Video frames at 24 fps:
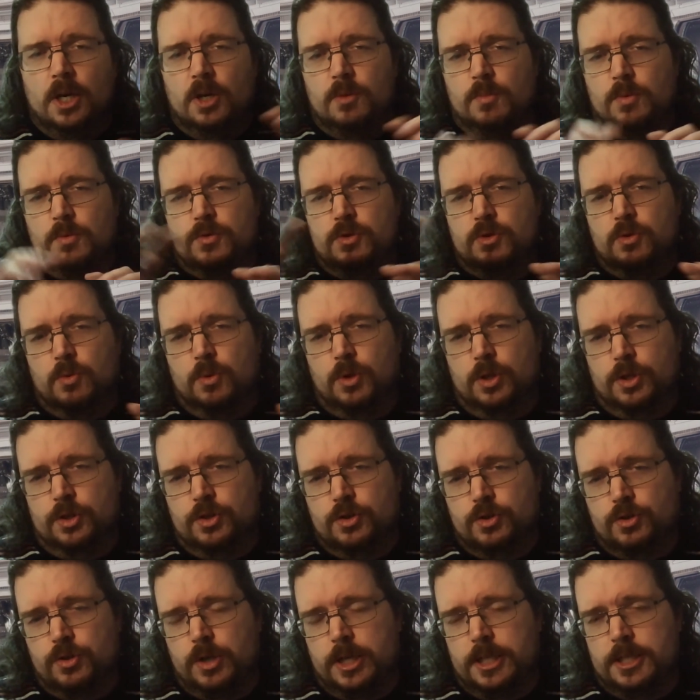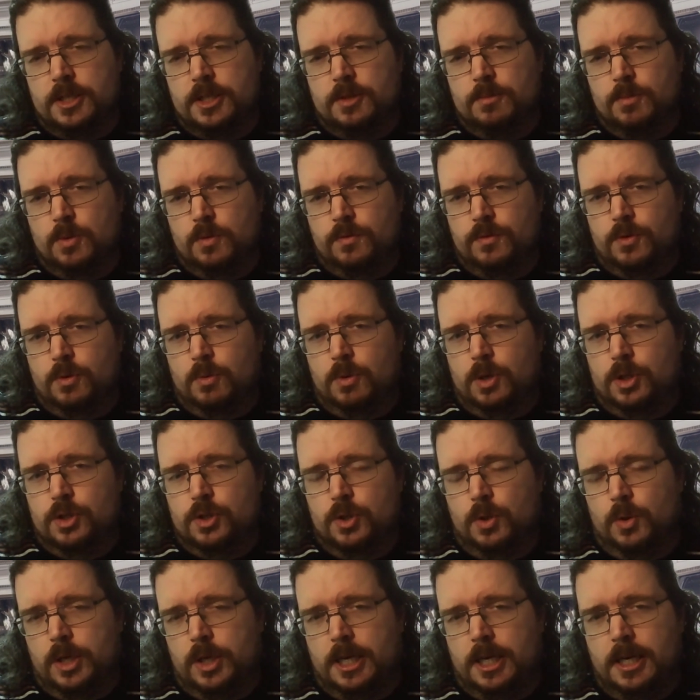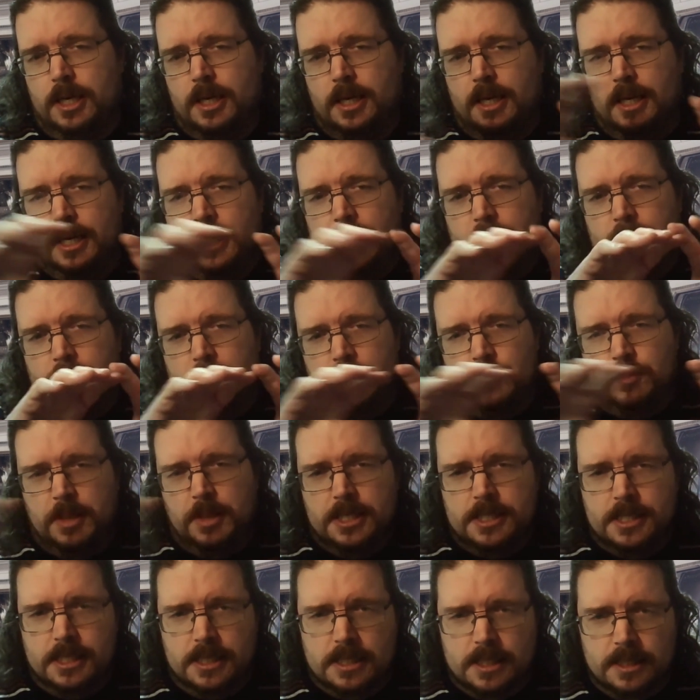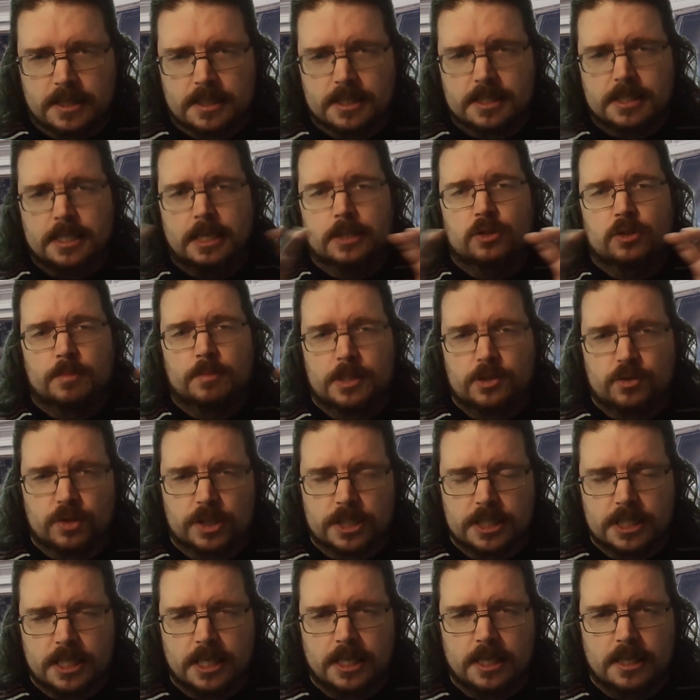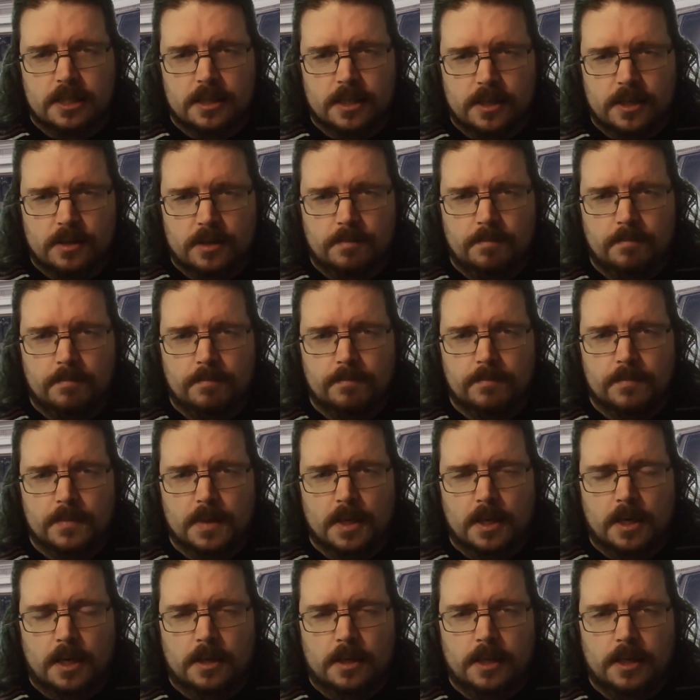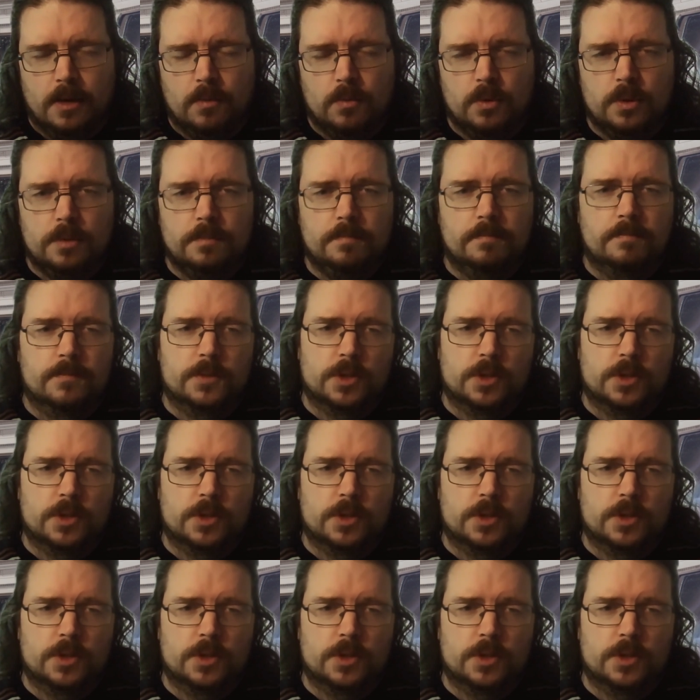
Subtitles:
moves towards stress, move towards okay, that's basically the psychometric scale there on that one.